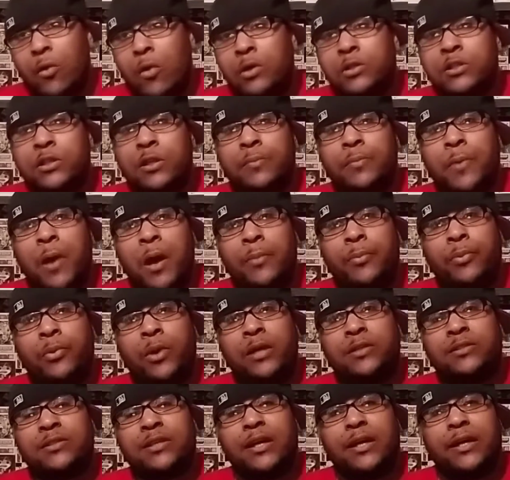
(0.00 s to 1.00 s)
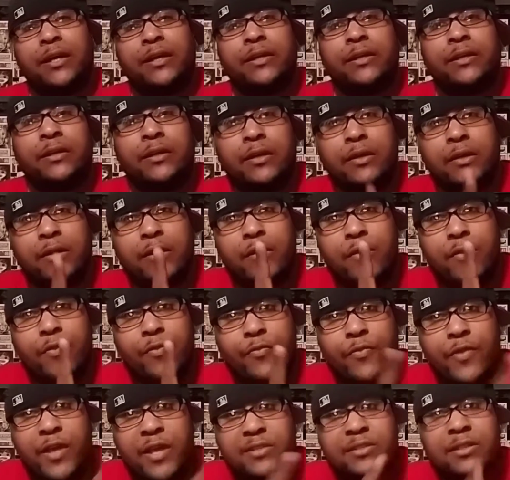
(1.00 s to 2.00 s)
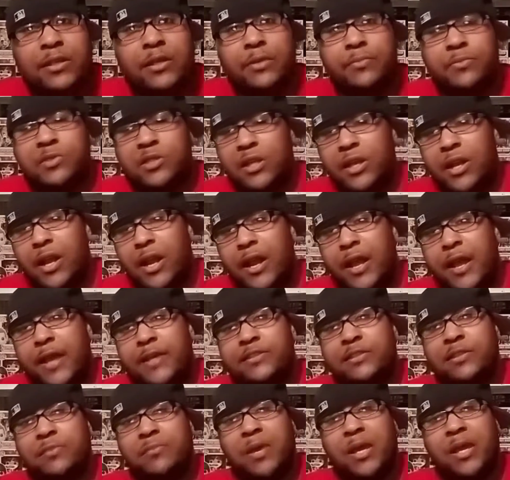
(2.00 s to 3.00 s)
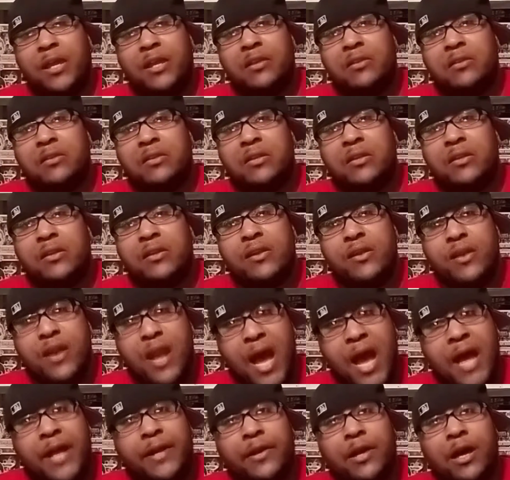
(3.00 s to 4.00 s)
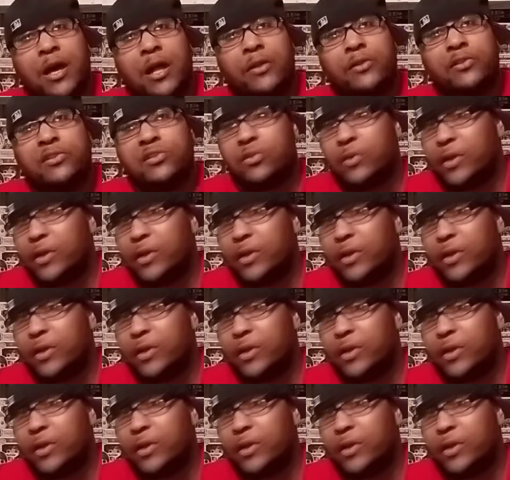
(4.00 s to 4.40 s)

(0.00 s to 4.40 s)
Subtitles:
According to the pop price guide, this comes in at an estimated $9.